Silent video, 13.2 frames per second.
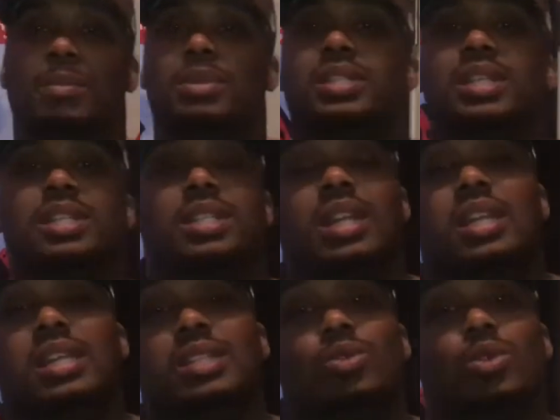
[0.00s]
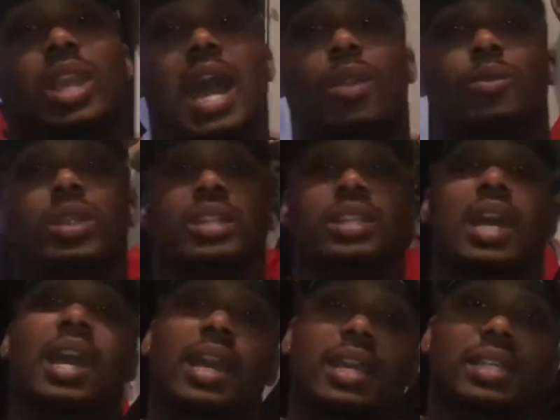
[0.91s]
images of these new Kyrie
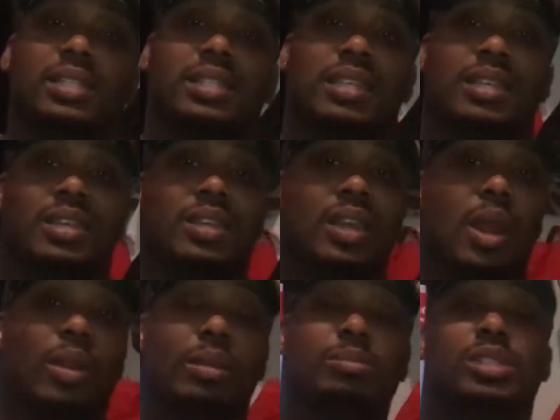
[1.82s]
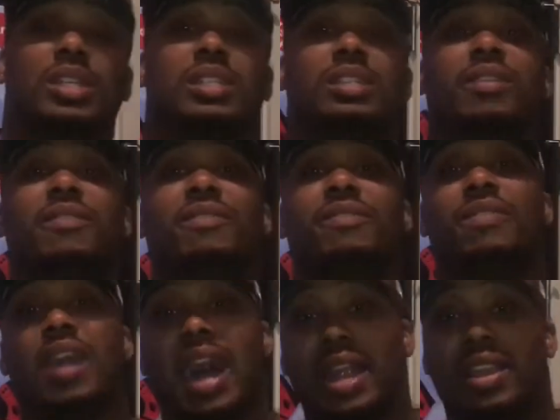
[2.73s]
things. Yo, them shits are
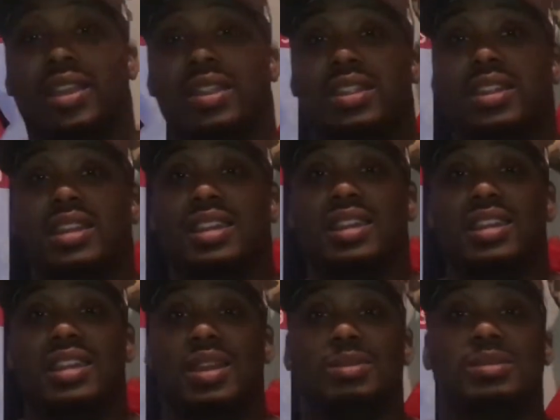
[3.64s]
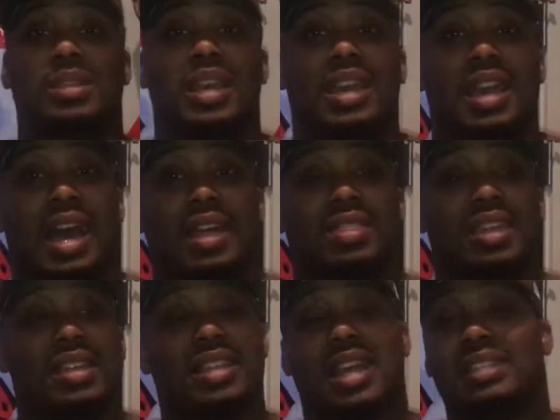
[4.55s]
fire. You know what I'm saying? I
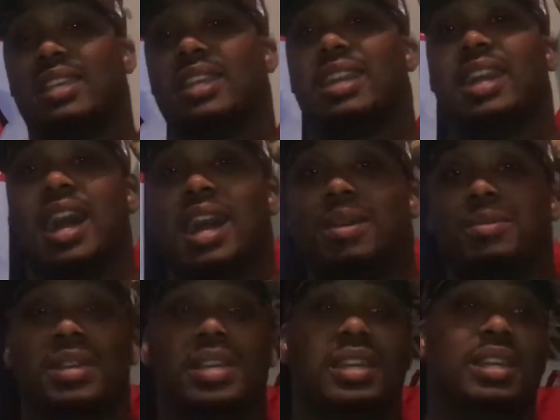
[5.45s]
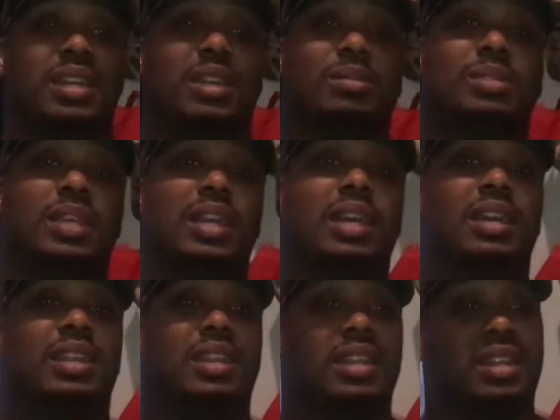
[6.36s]
think that's a cop. You know what I'm
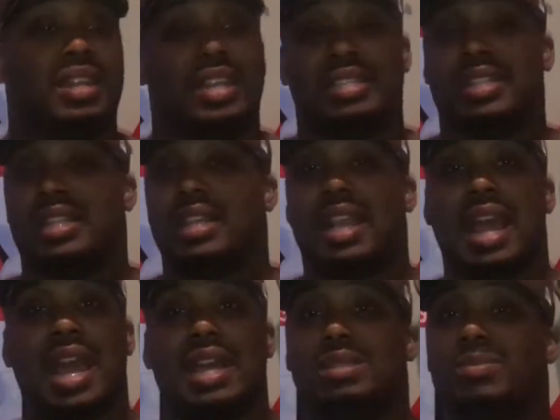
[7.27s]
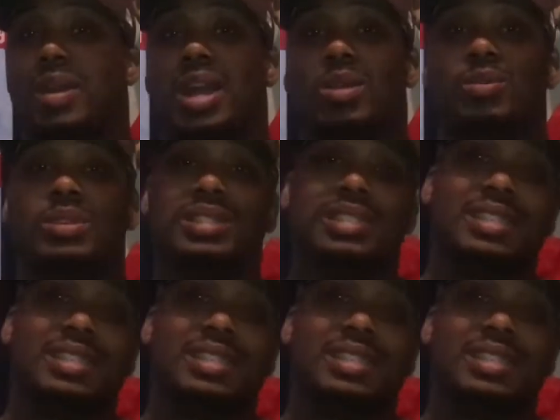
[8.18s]
saying? These, the last model was,